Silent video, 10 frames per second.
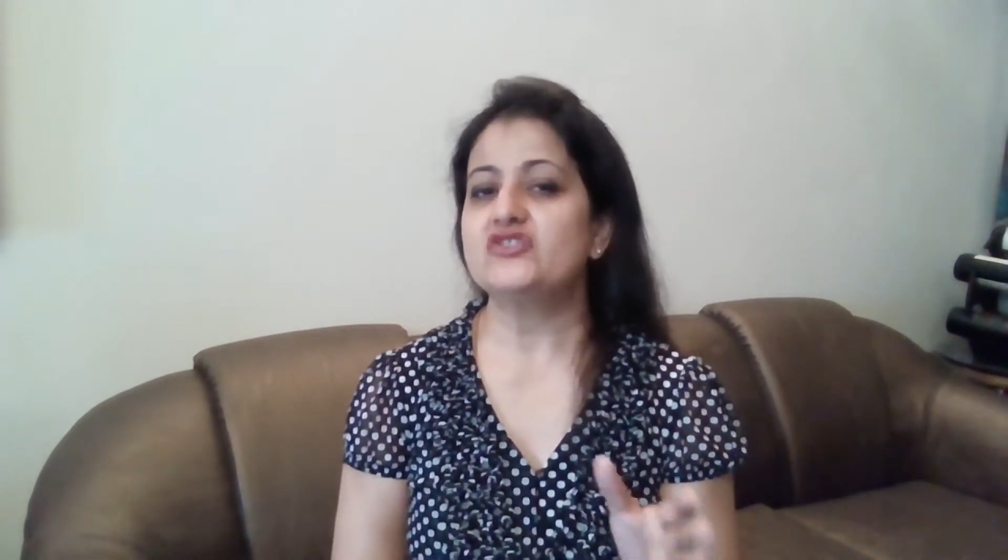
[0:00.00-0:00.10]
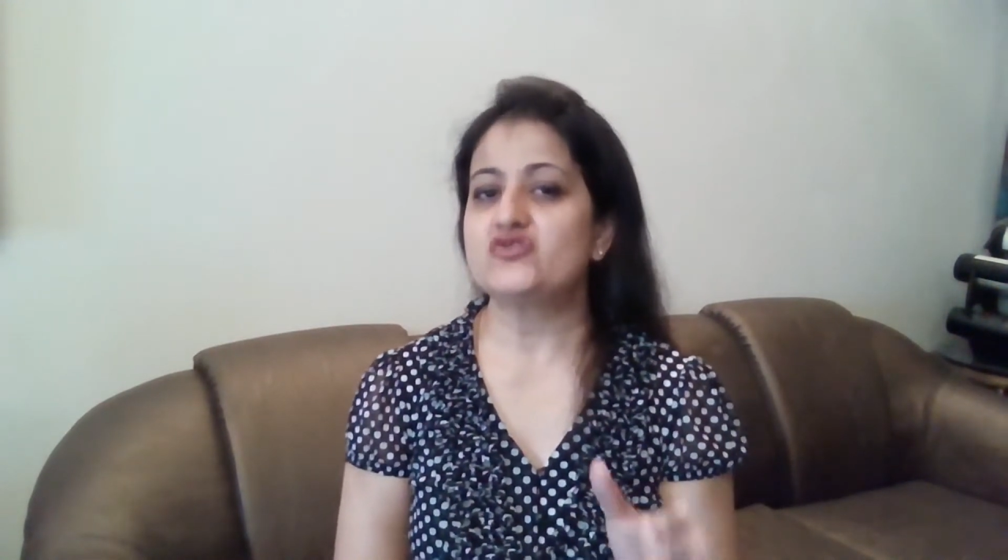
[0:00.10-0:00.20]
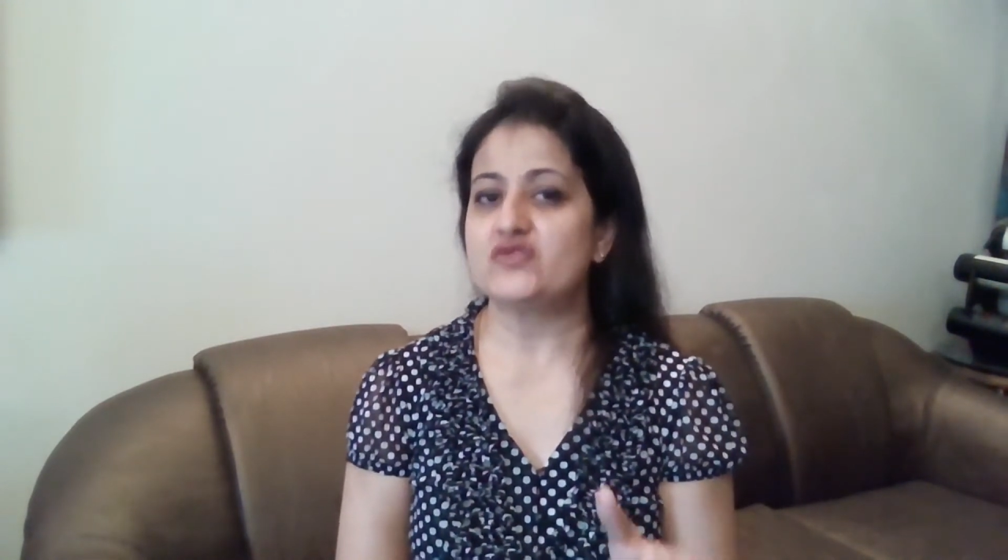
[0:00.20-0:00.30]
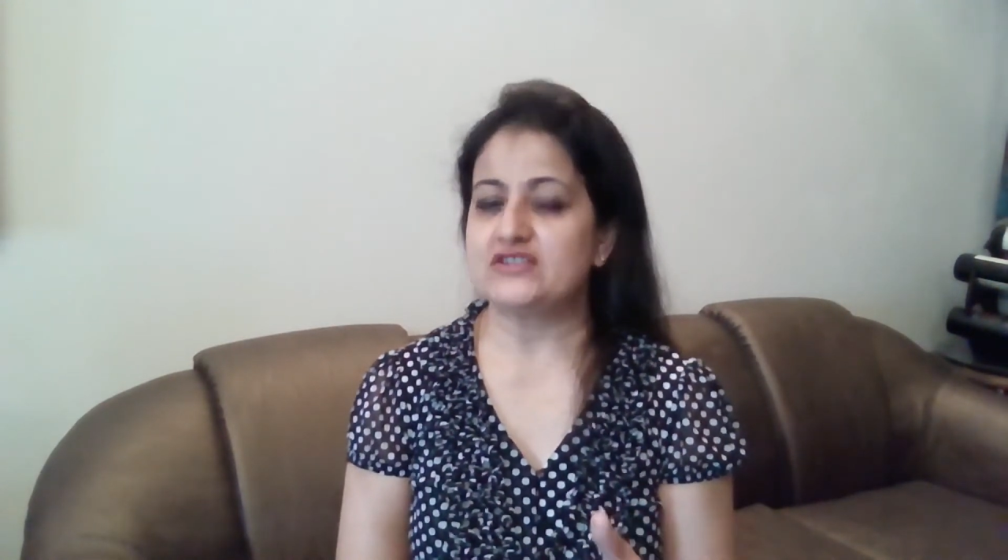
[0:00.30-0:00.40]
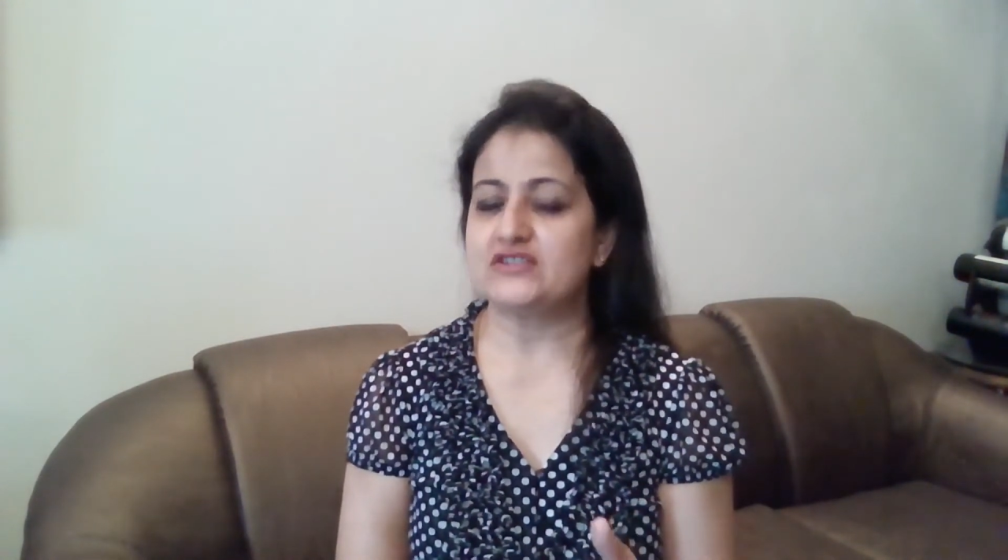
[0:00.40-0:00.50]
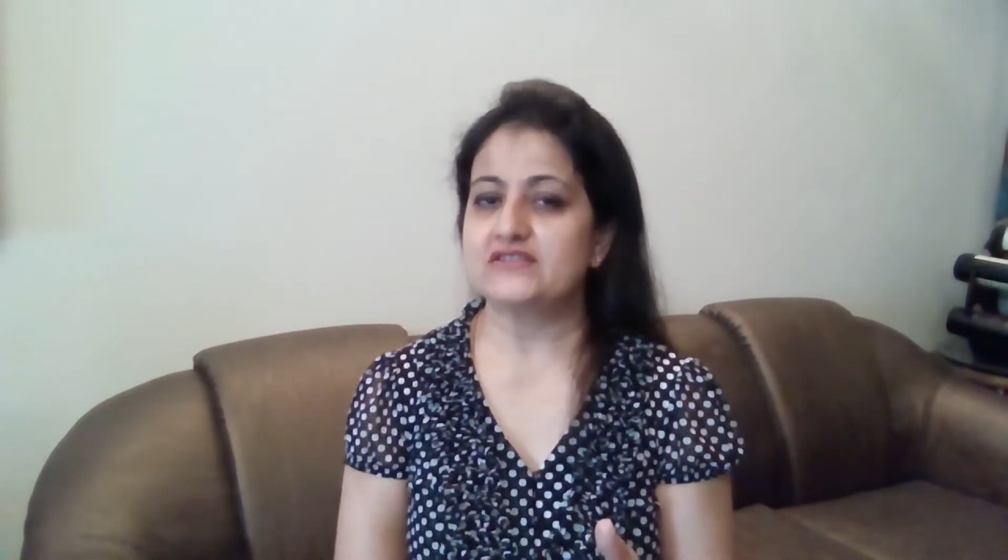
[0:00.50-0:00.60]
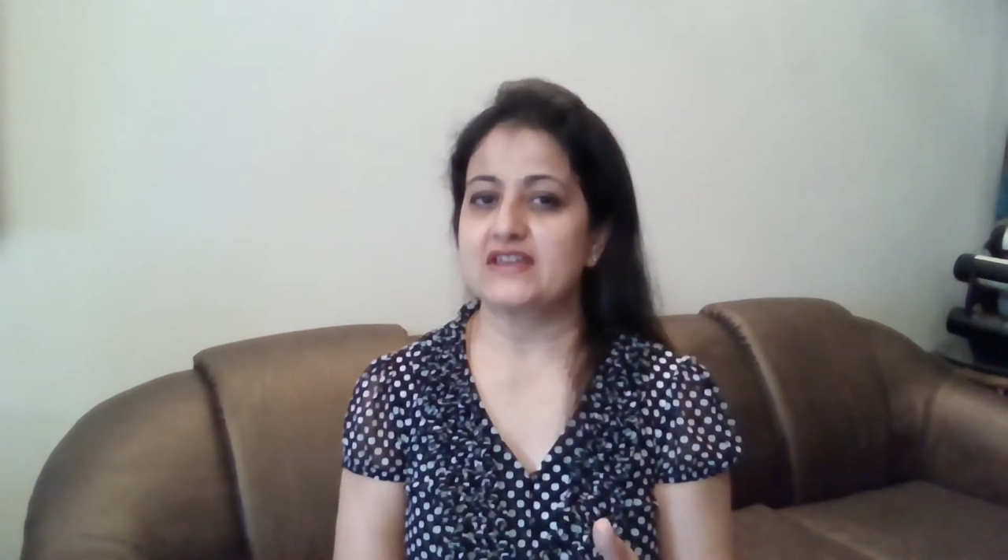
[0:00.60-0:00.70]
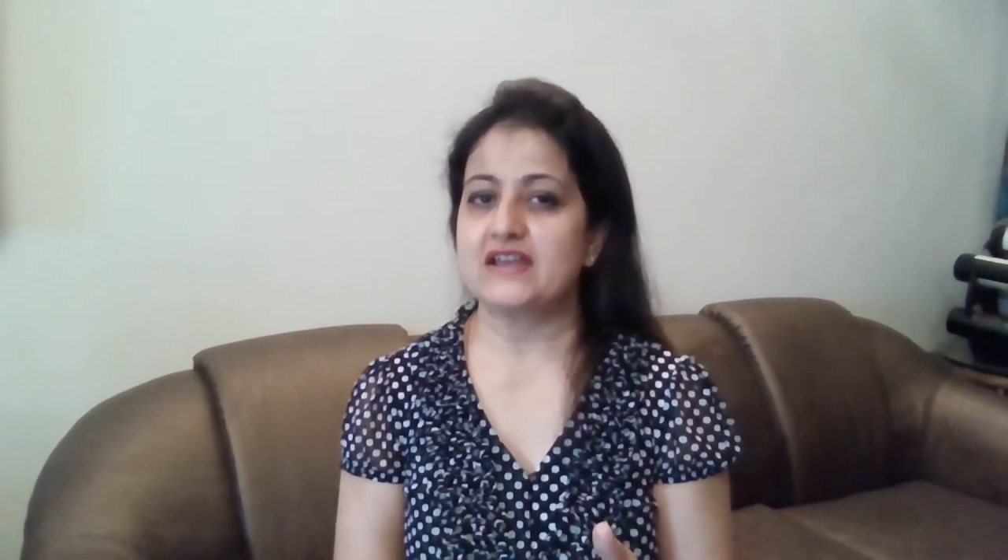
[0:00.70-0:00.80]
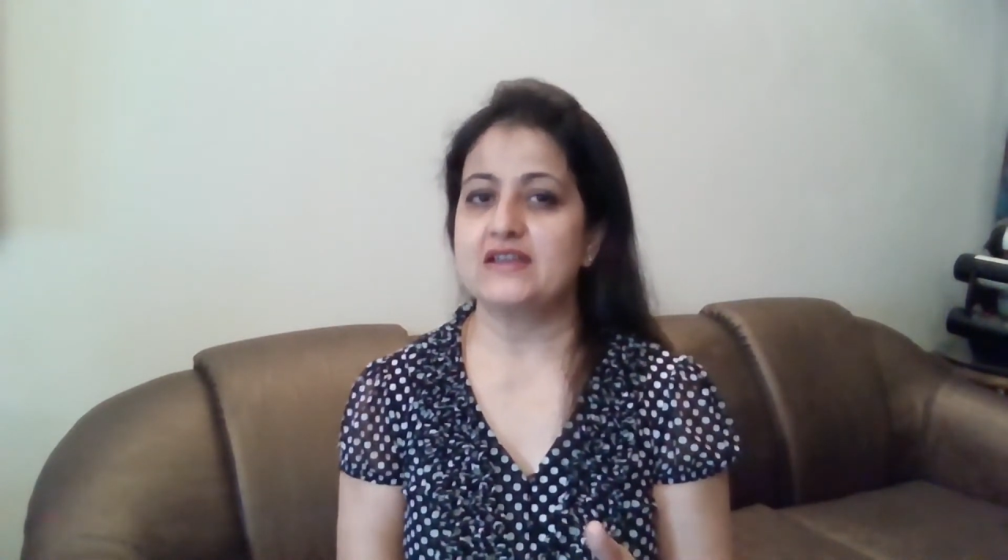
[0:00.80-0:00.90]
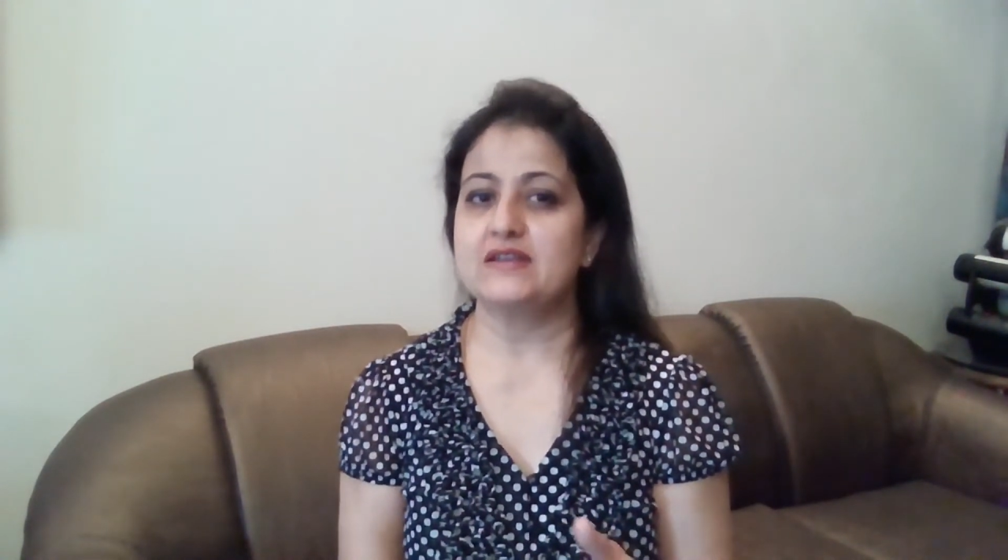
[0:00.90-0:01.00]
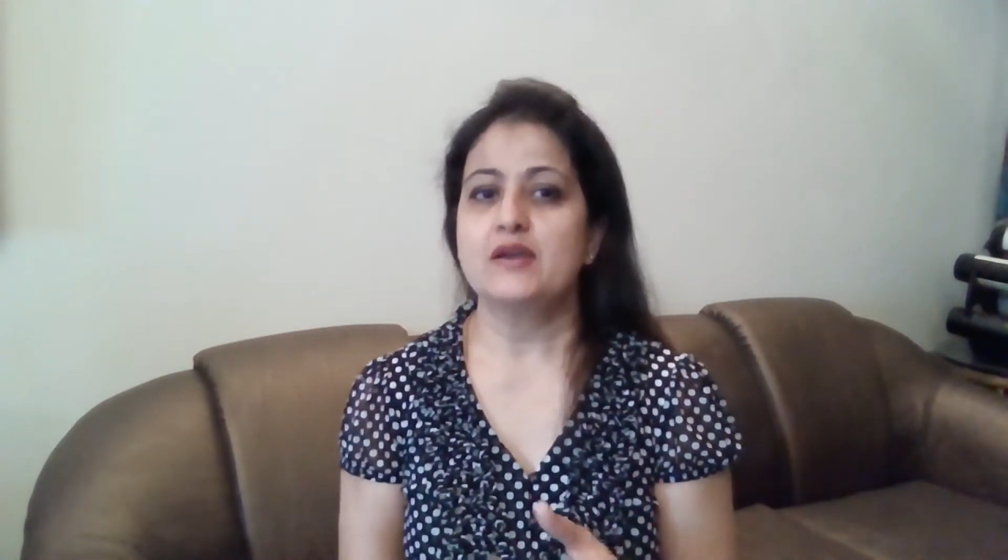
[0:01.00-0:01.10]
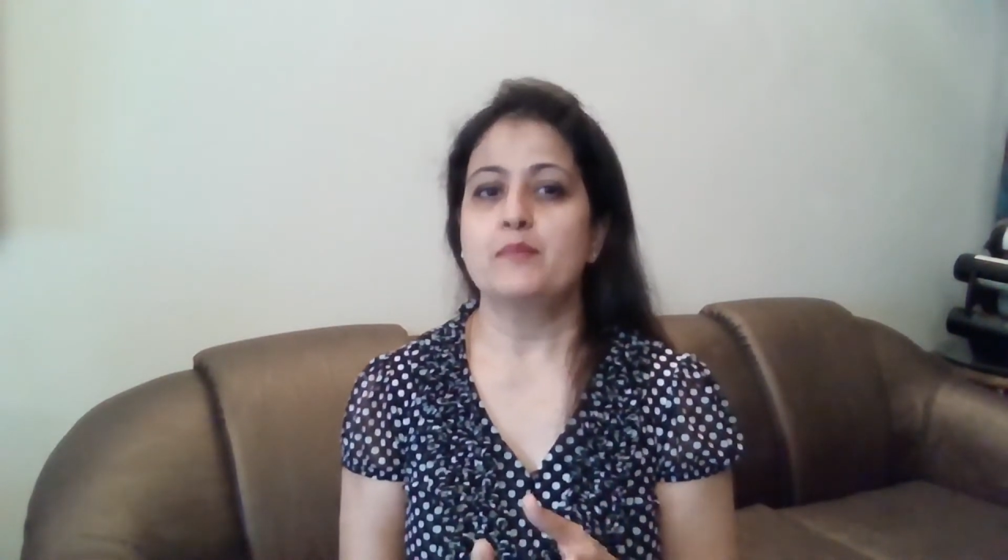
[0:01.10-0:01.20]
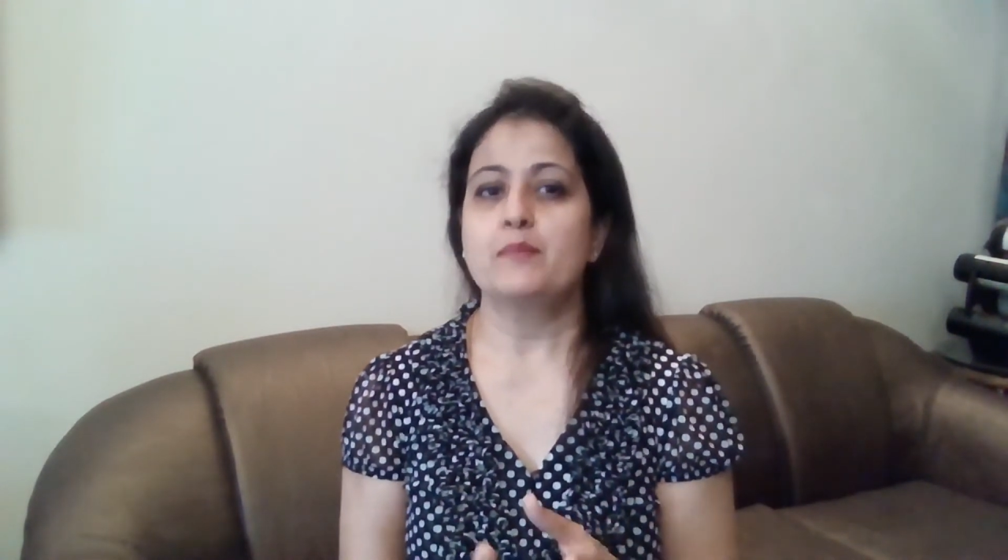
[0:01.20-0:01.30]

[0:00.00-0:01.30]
treat your skin